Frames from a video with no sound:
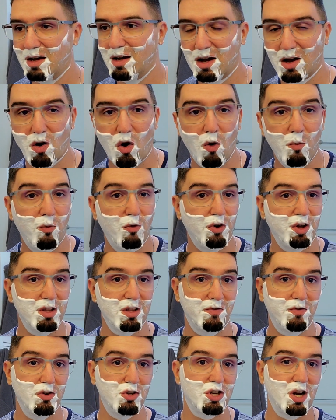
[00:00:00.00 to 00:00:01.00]
Hopefully in
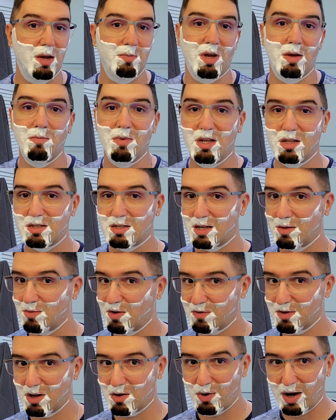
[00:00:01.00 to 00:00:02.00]
the future I may meet some
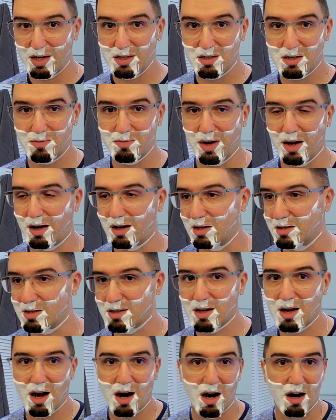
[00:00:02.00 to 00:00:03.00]
of the razor
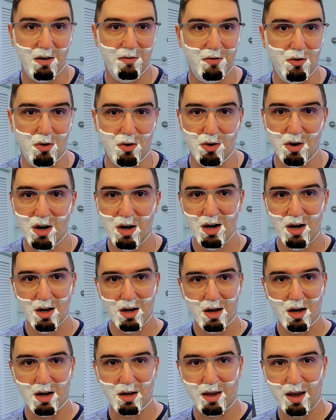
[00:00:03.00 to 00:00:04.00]
makers, Carp or
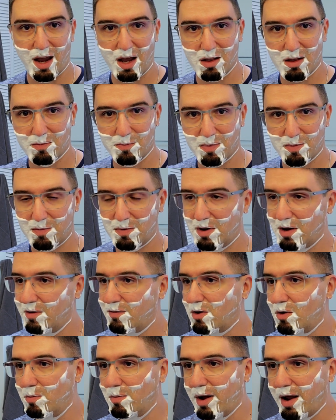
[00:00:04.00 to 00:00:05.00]
Caleb
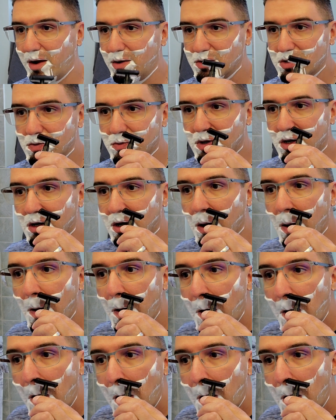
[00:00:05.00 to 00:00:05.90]
from Aylsworth.